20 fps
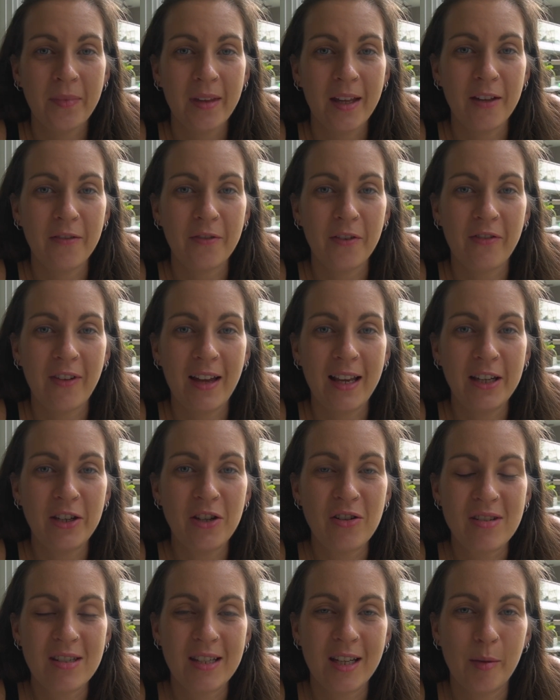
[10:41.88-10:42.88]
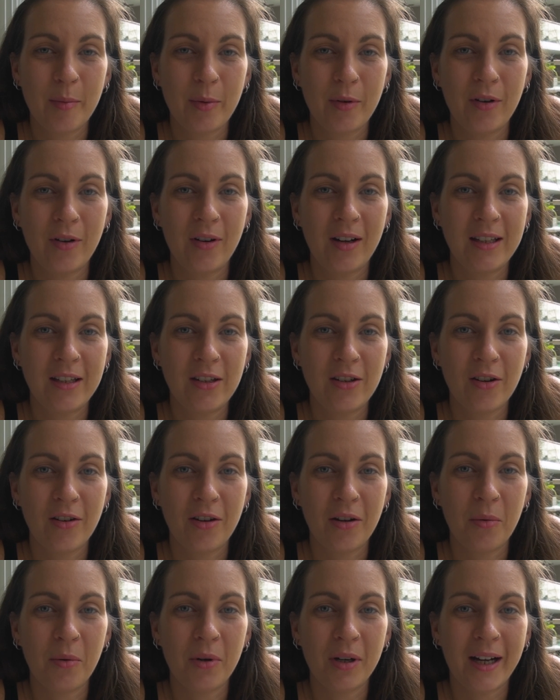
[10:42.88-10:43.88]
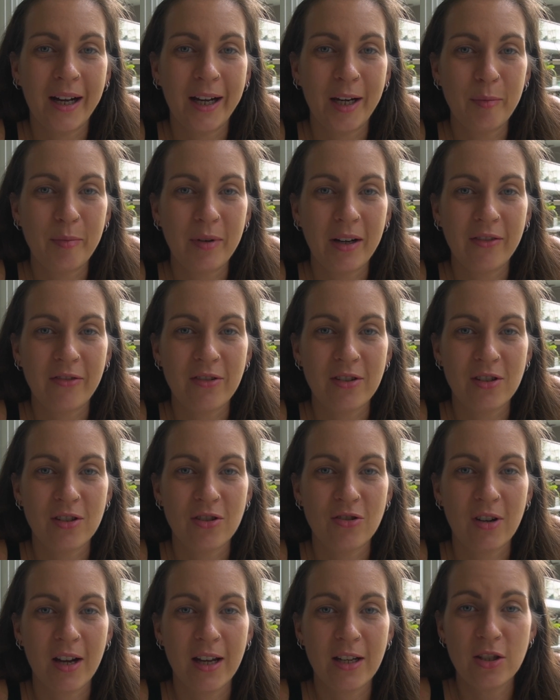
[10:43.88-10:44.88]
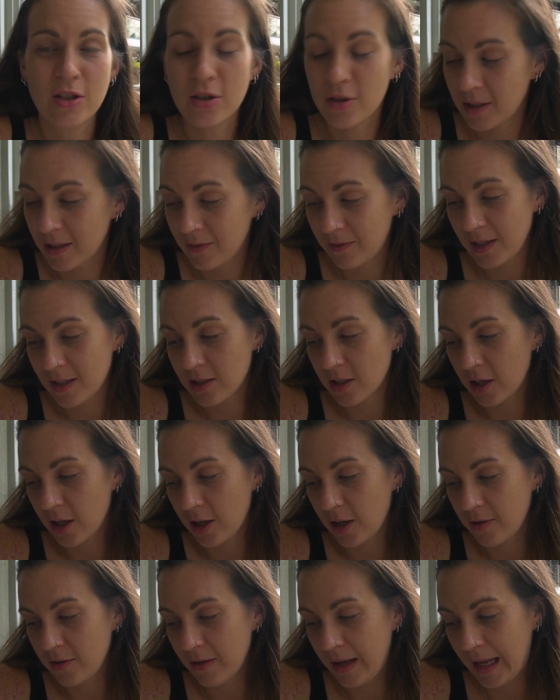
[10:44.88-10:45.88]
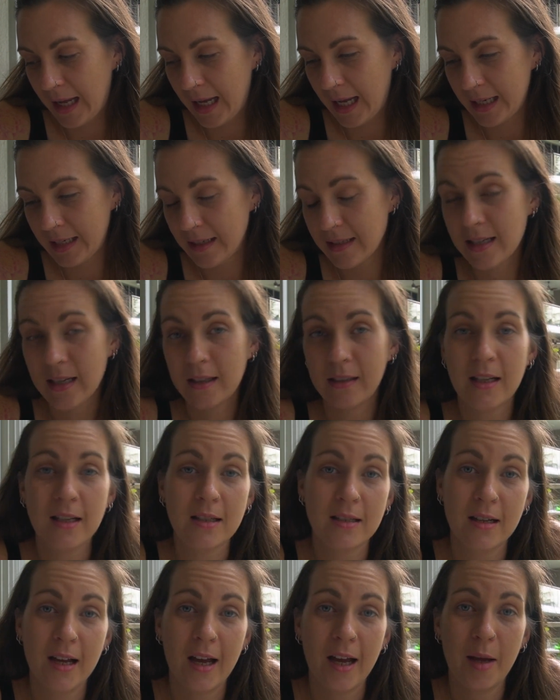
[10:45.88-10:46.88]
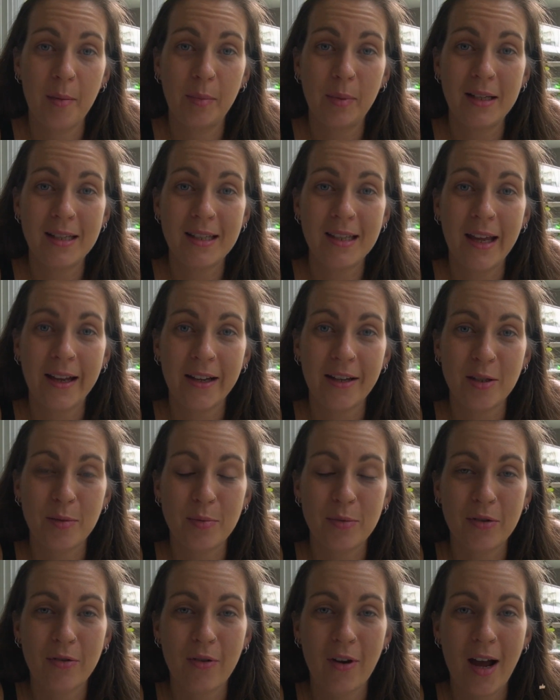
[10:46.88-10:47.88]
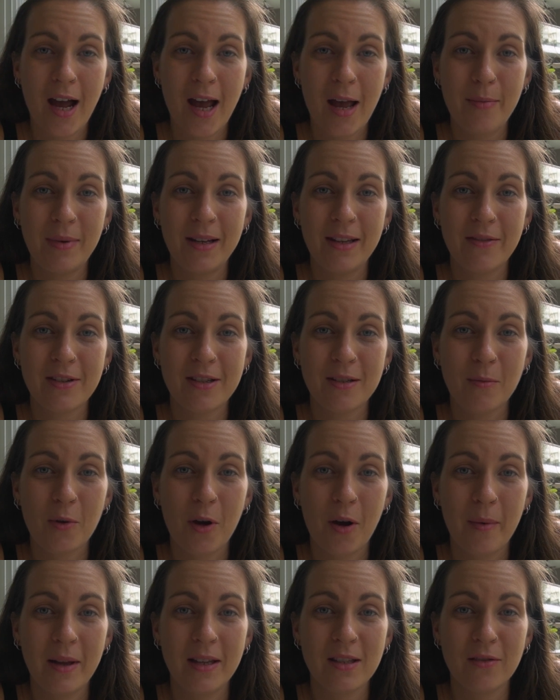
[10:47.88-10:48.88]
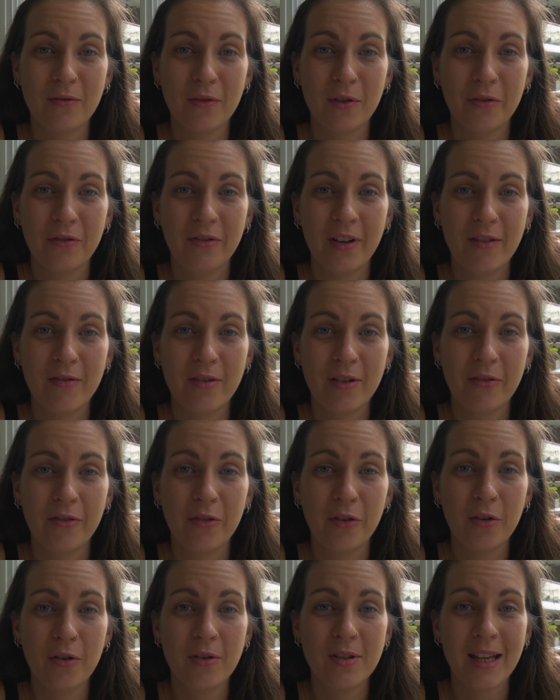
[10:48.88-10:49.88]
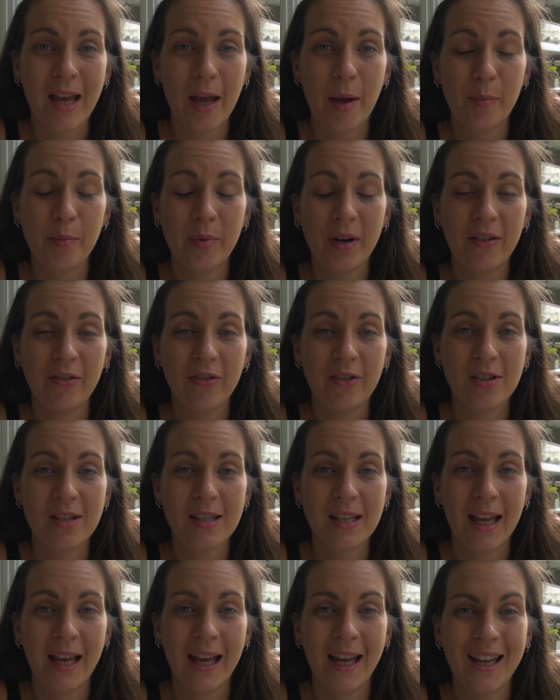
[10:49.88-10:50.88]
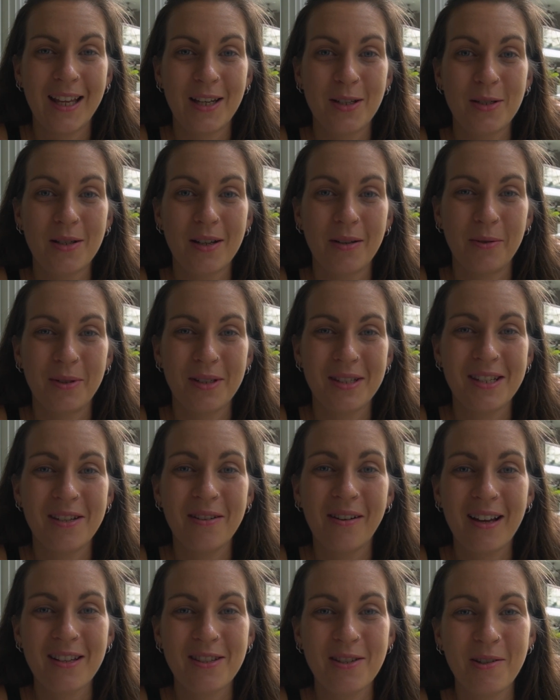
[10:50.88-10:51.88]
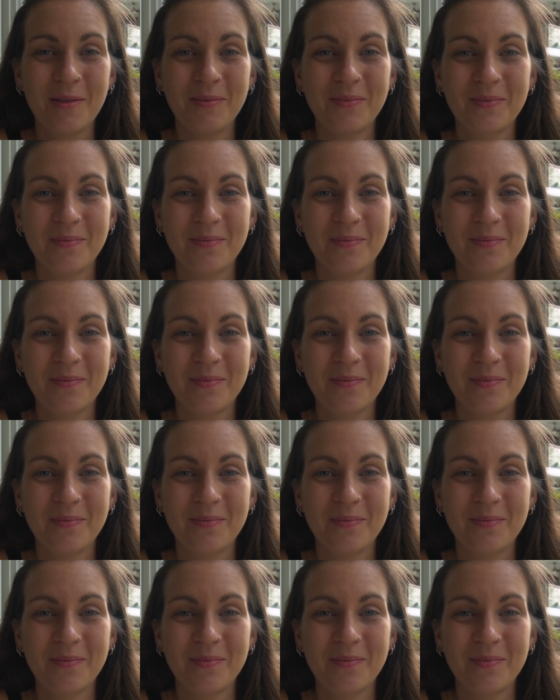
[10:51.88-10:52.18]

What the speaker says: If you're fairly new to Singapore and you don't know what kind of breakfast to try, do give these a go. And until next time, please like, subscribe, leave us some comments of your favorite foods and breakfast, and we'll see you guys soon.